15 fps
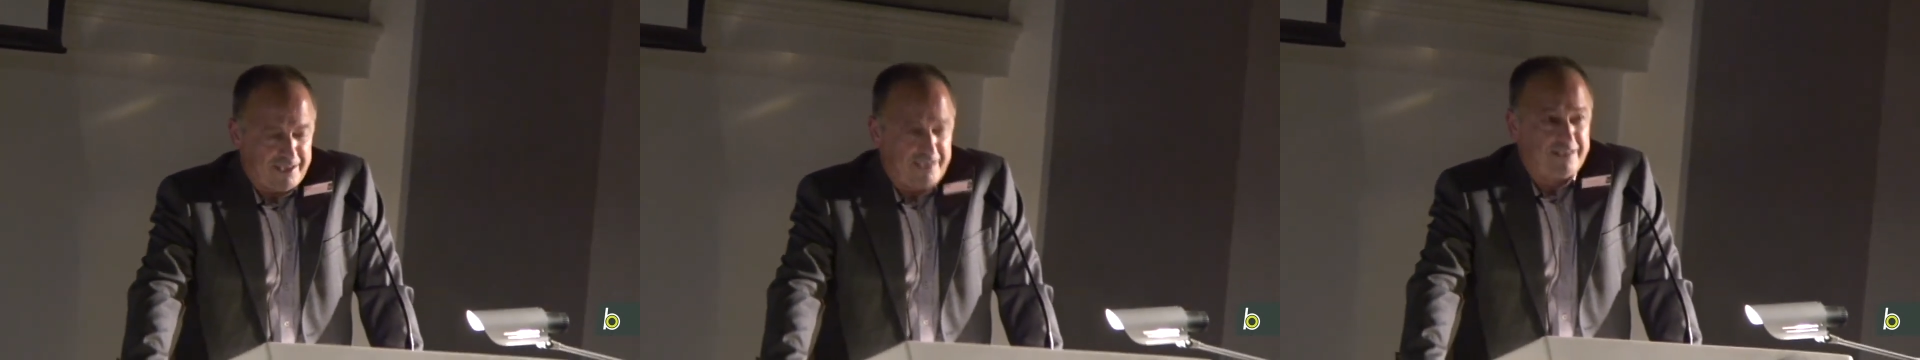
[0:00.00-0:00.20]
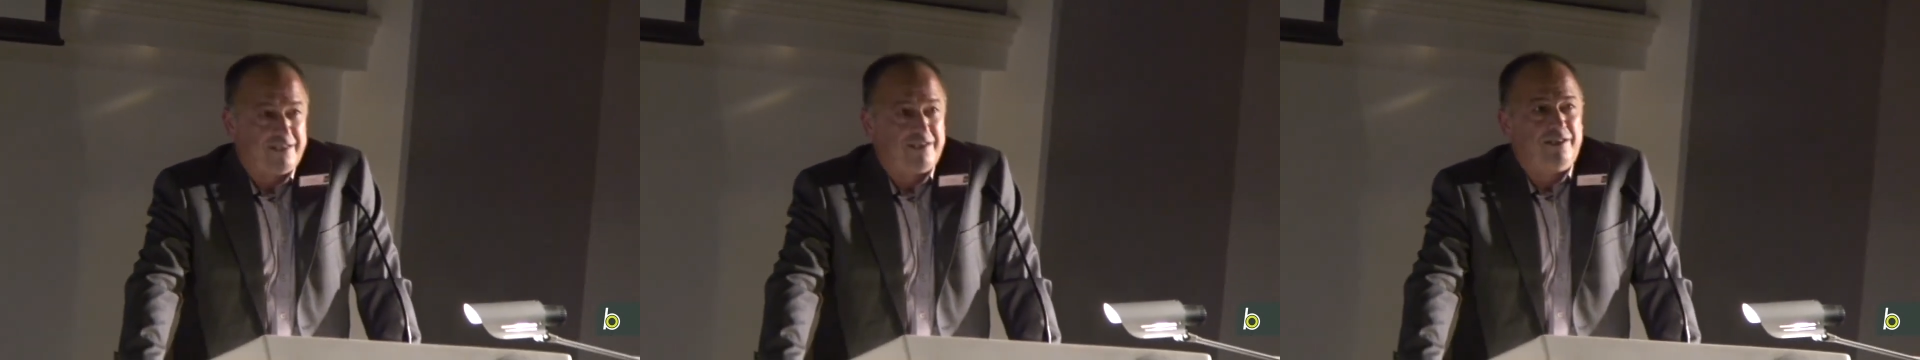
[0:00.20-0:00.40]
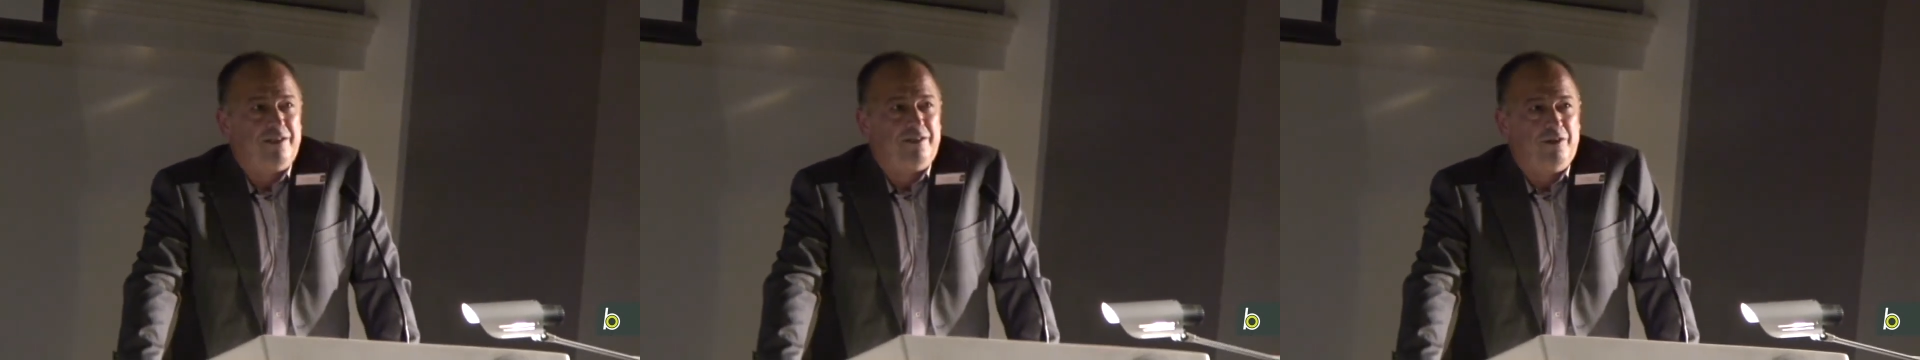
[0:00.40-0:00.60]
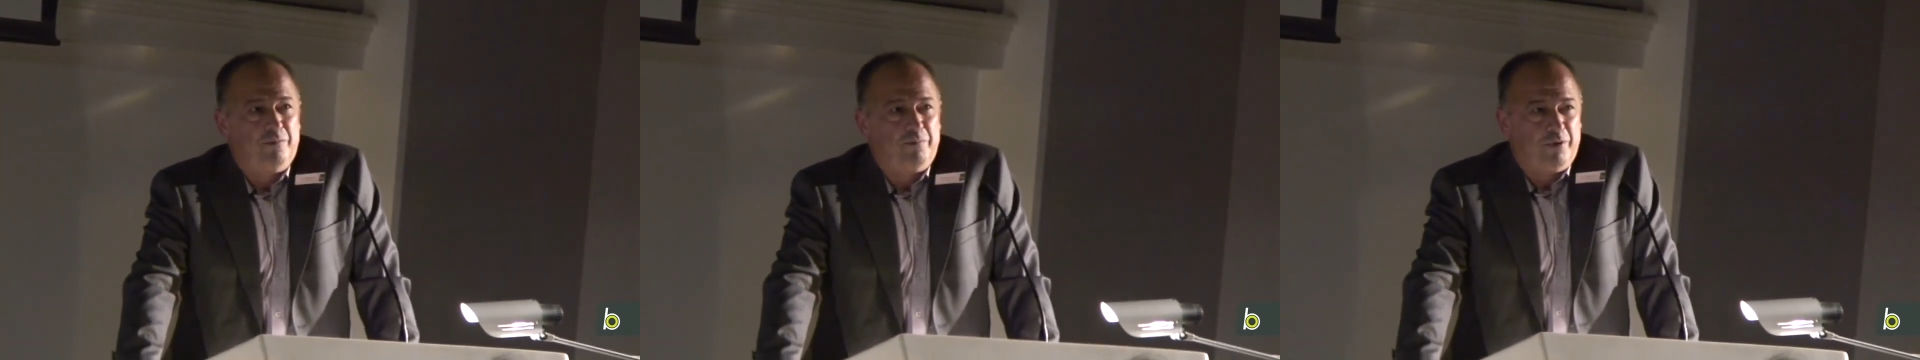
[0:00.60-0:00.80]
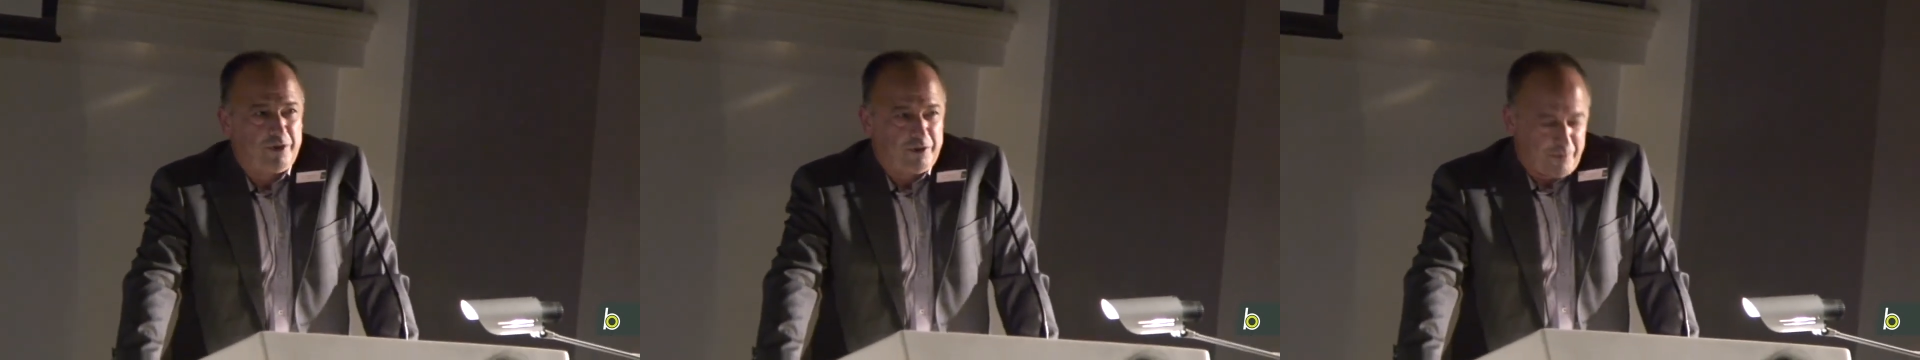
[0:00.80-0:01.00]
at no
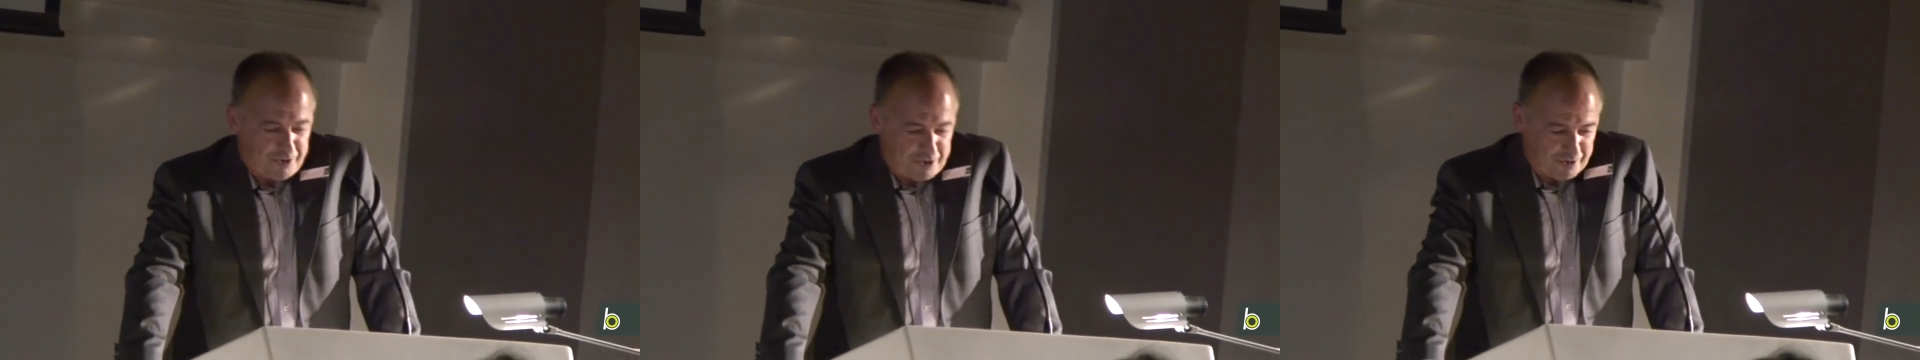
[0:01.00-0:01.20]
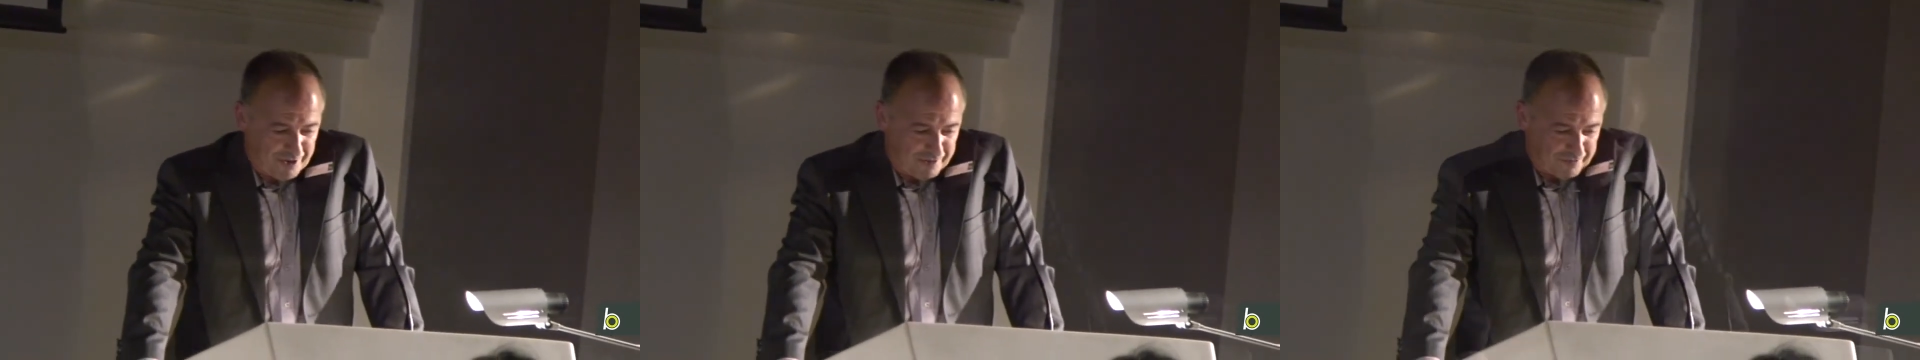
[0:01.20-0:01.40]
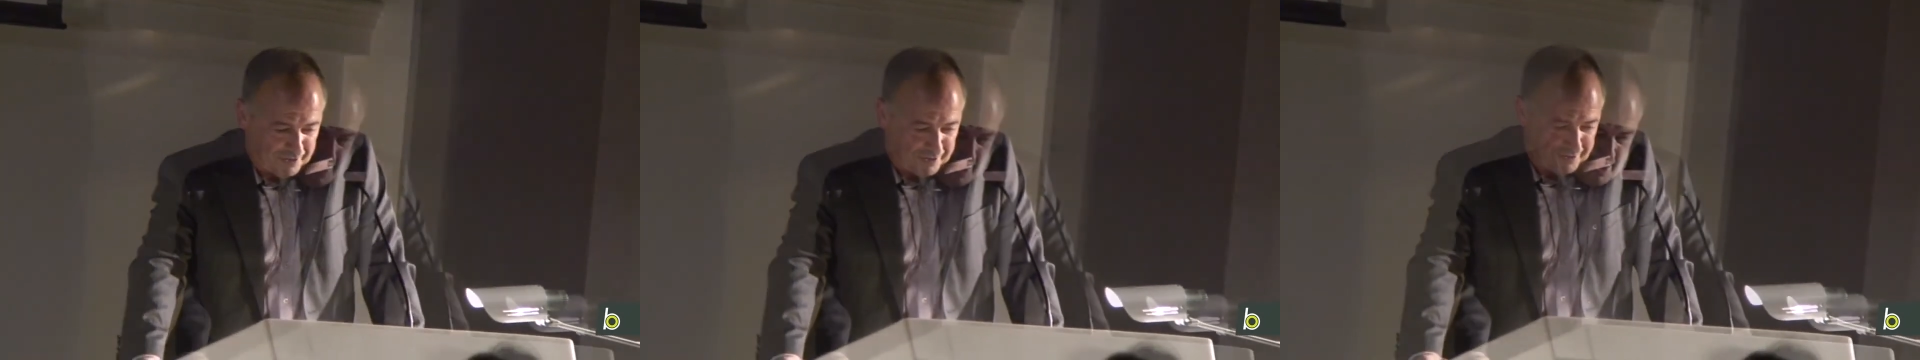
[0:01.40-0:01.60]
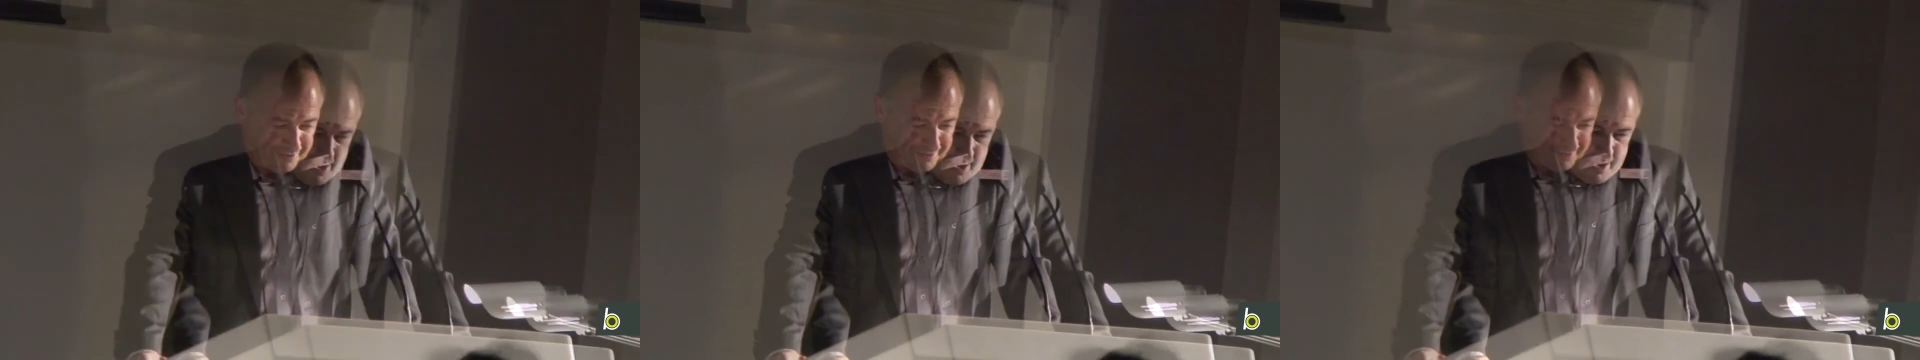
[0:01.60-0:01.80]
point whatsoever.